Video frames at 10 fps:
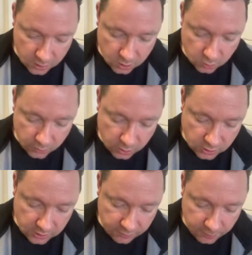So we could
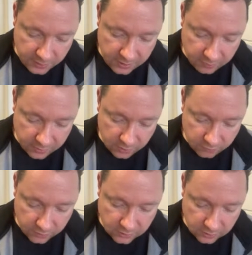say the period of
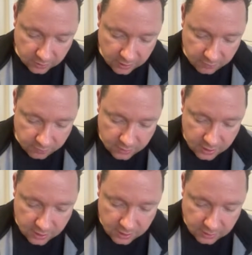this graph
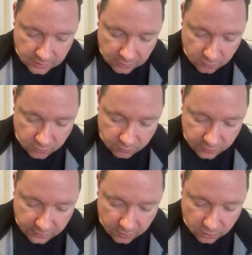is equal to
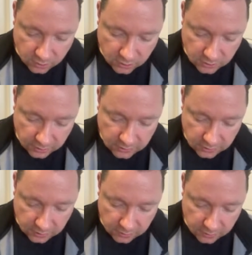360
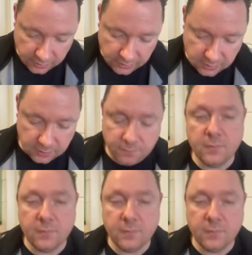degrees.